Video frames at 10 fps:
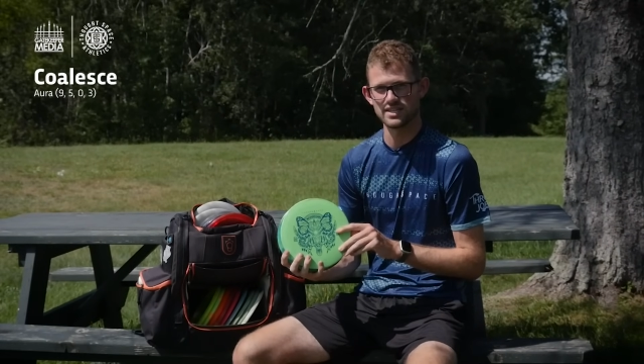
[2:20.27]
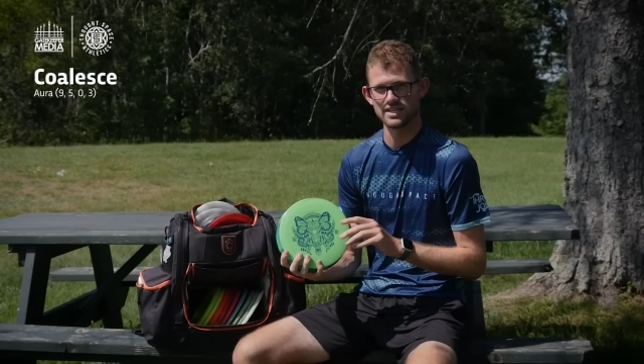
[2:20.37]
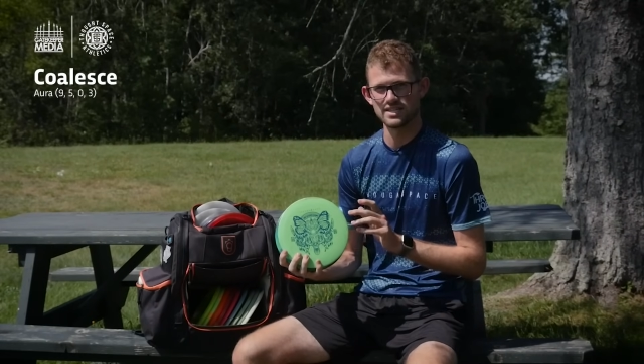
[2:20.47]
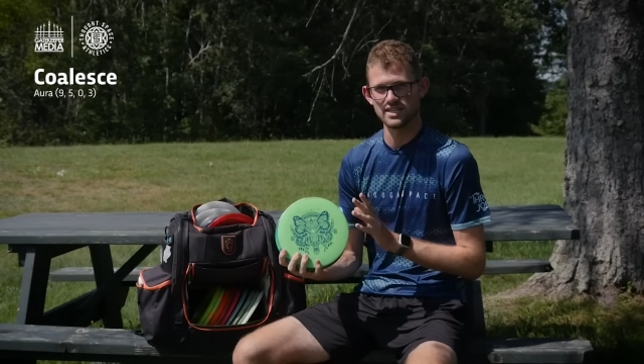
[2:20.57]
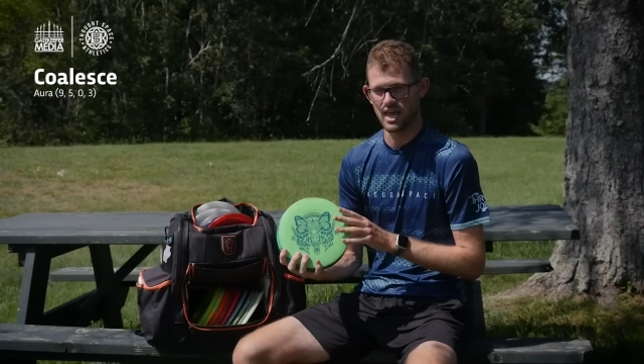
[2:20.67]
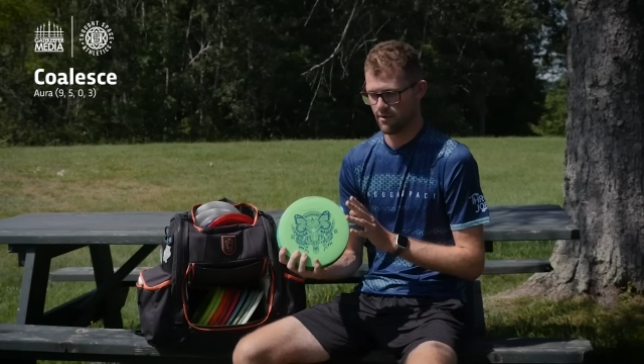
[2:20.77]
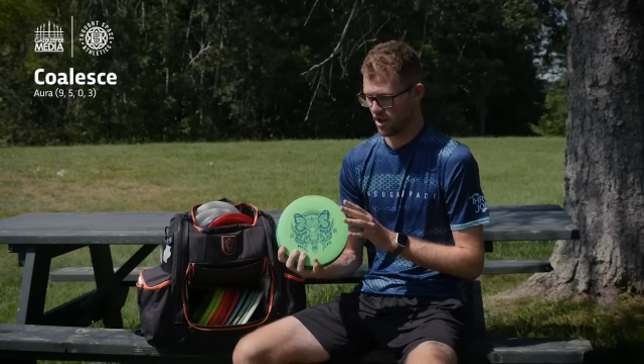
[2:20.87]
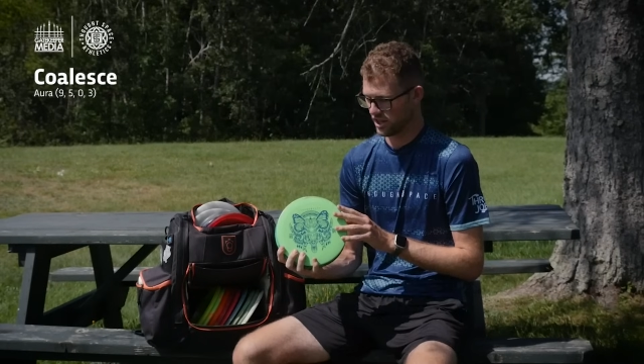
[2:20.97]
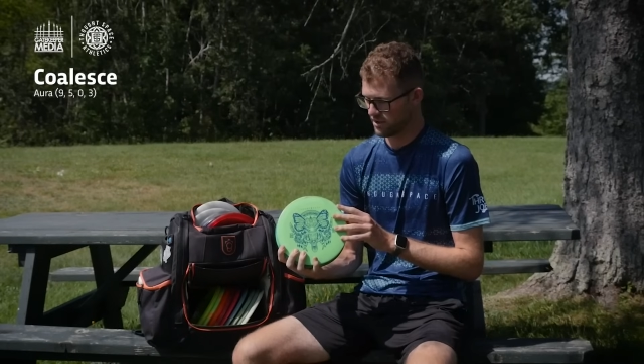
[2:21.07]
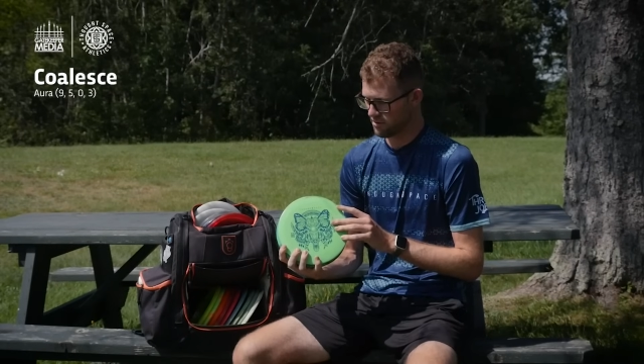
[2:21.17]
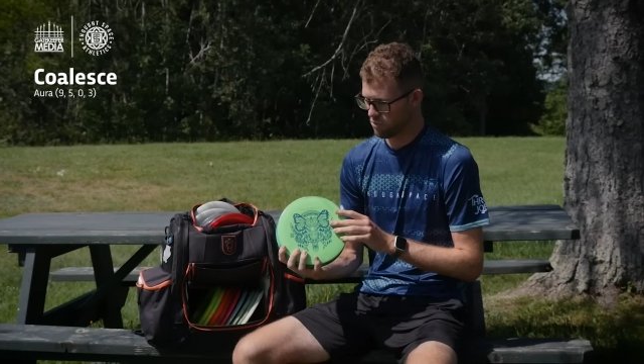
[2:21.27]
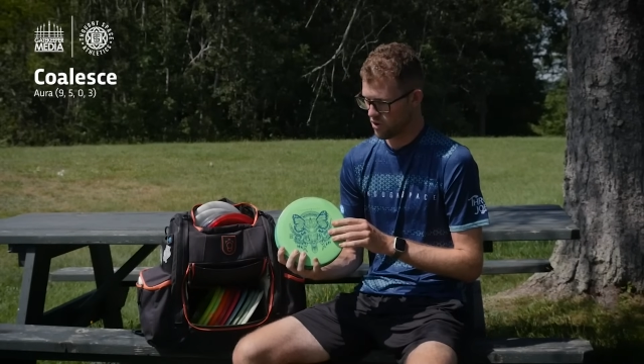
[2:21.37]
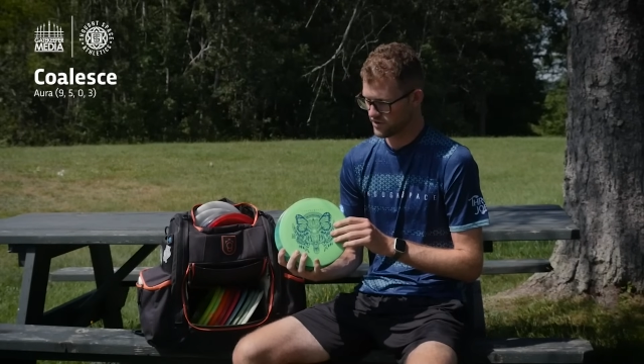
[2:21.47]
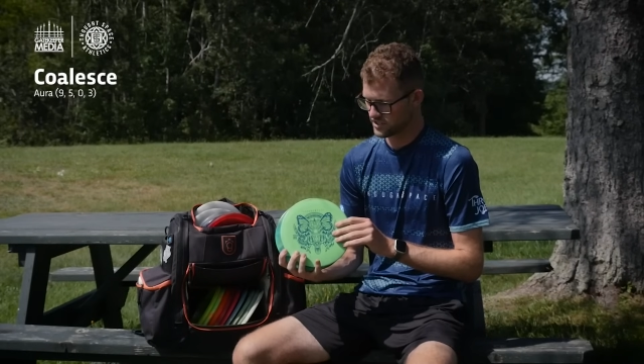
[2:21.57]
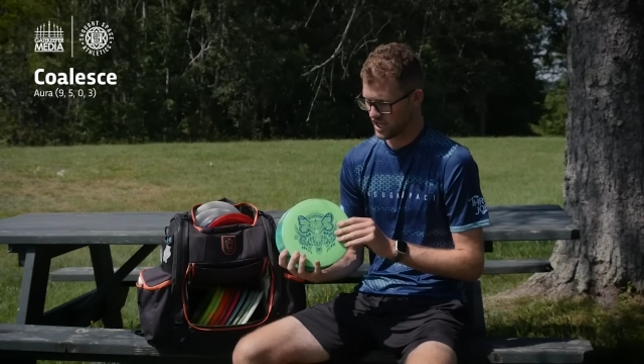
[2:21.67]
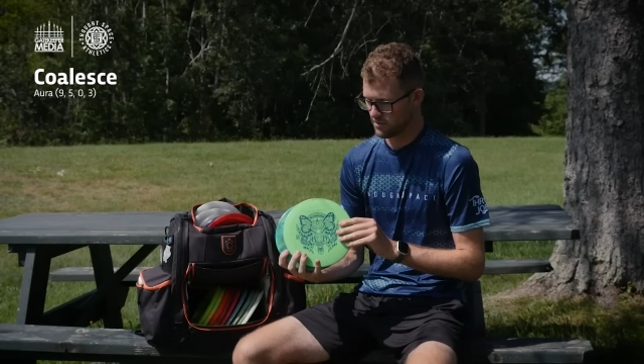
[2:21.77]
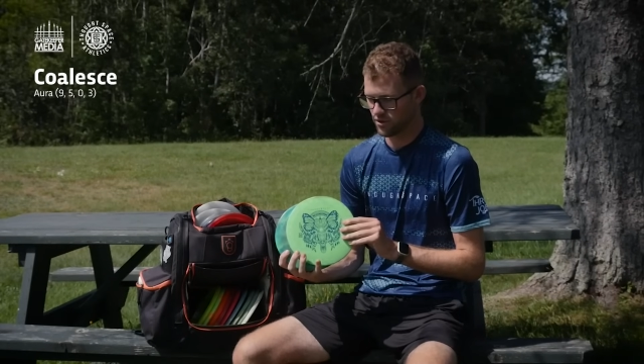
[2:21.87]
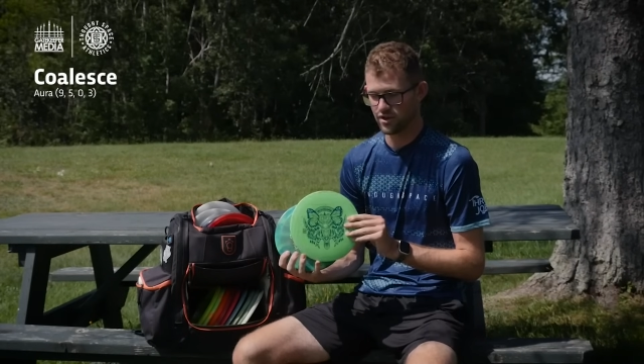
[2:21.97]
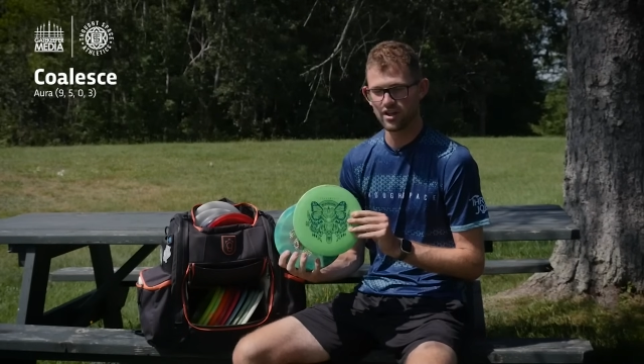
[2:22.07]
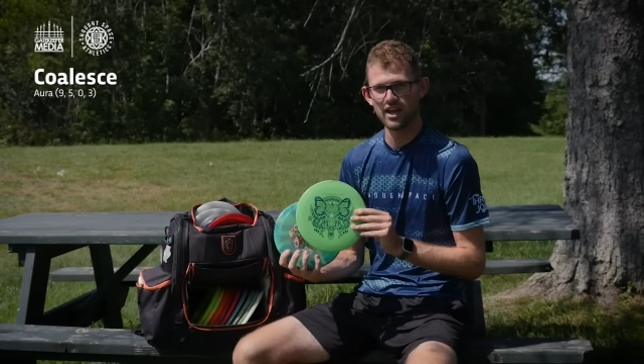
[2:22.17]
This came out a little bit more
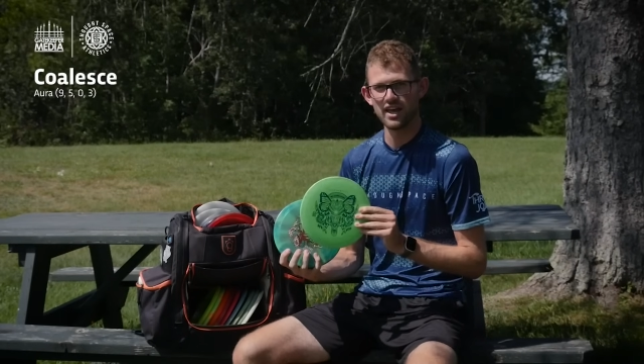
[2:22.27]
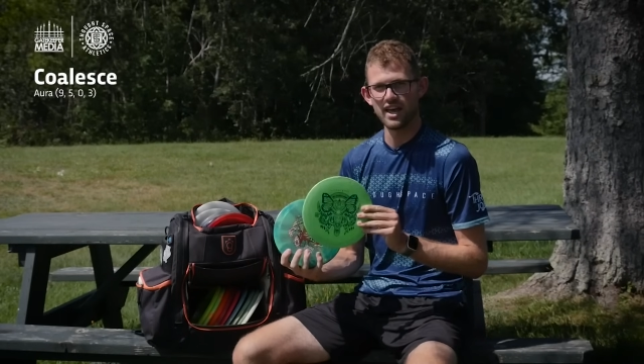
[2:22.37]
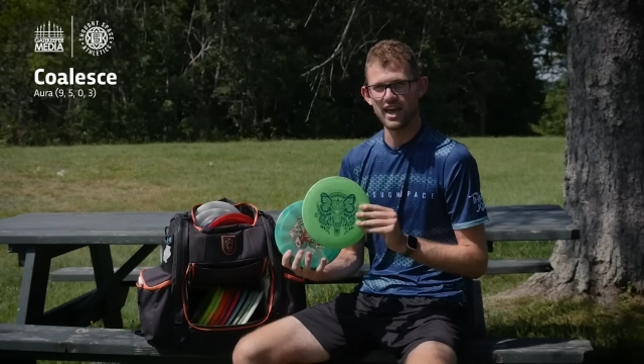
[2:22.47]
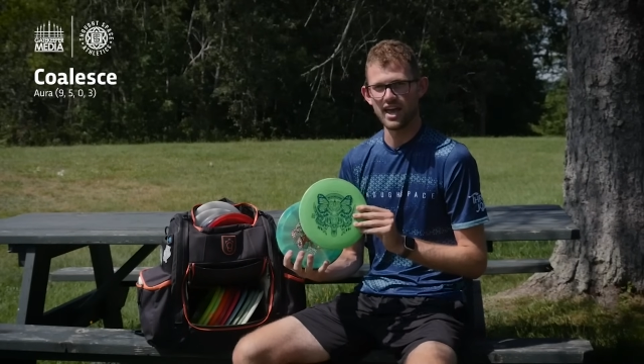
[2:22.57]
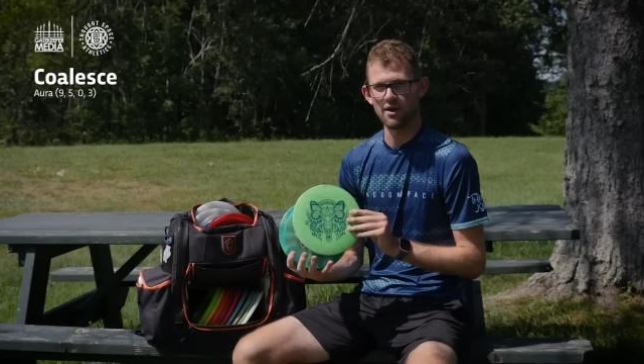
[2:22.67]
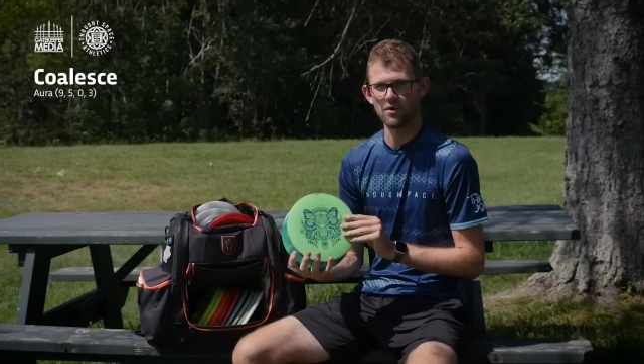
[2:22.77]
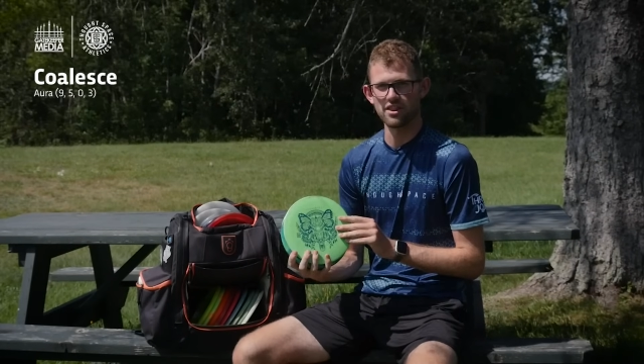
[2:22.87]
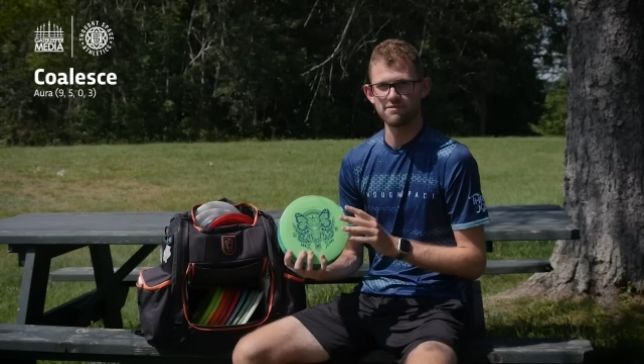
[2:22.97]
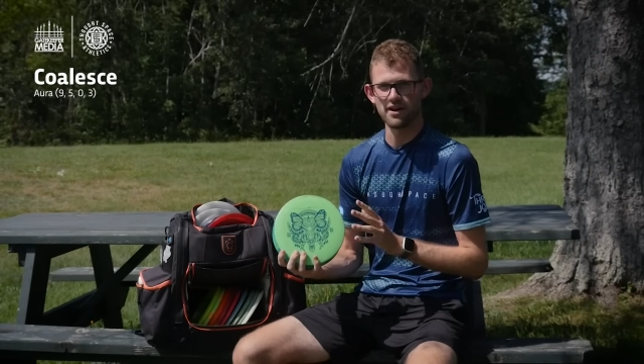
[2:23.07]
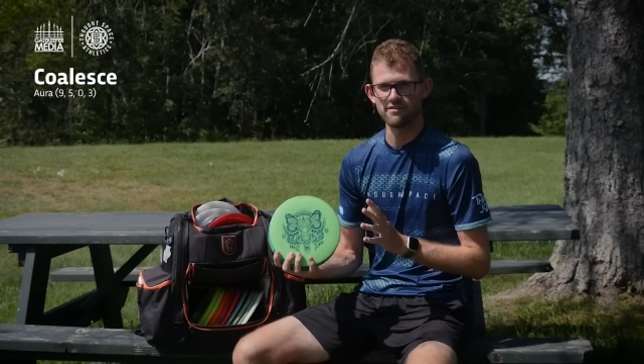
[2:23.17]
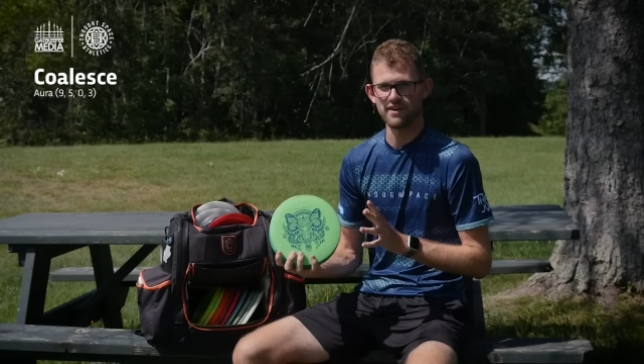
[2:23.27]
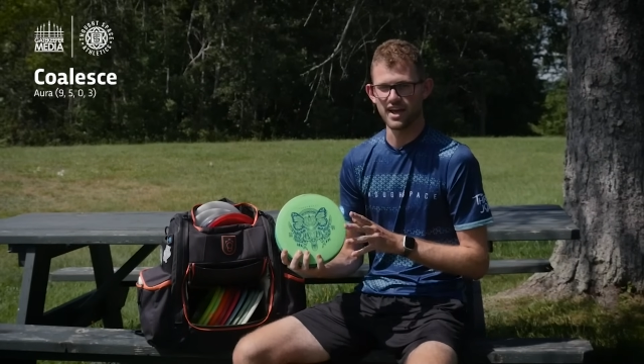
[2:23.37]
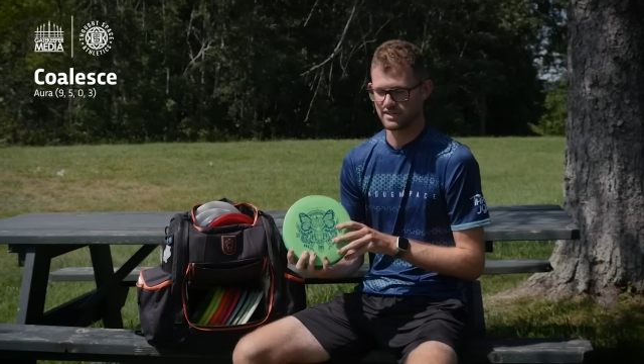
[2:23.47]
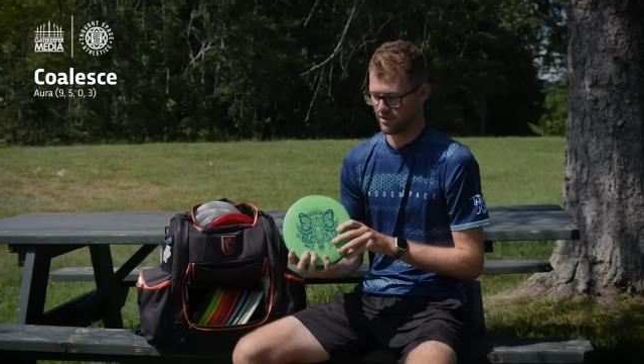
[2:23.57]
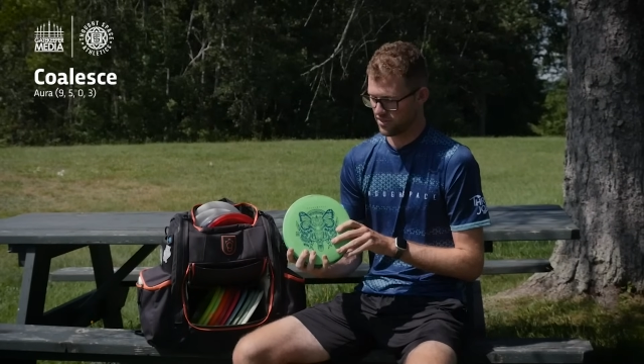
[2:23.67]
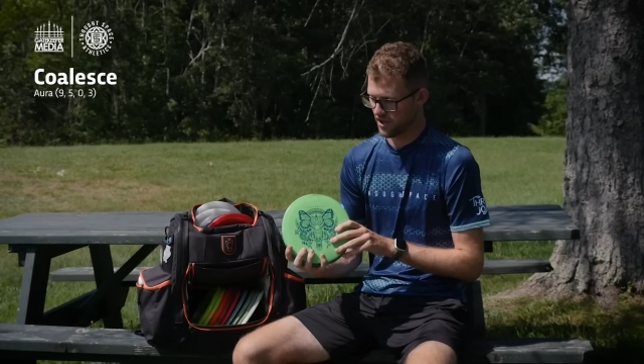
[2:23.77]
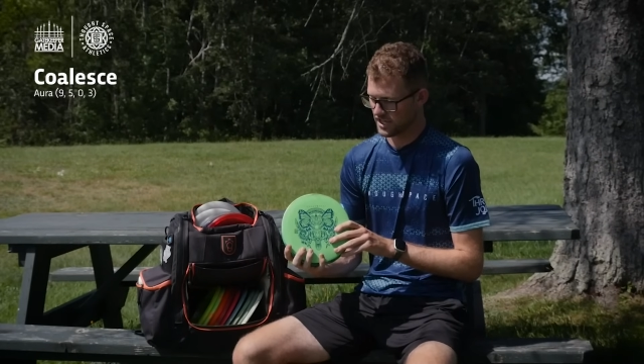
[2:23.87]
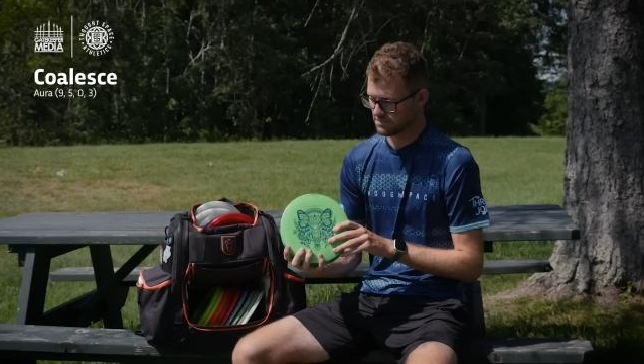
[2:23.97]
overstable, and one of the fun facts about Thought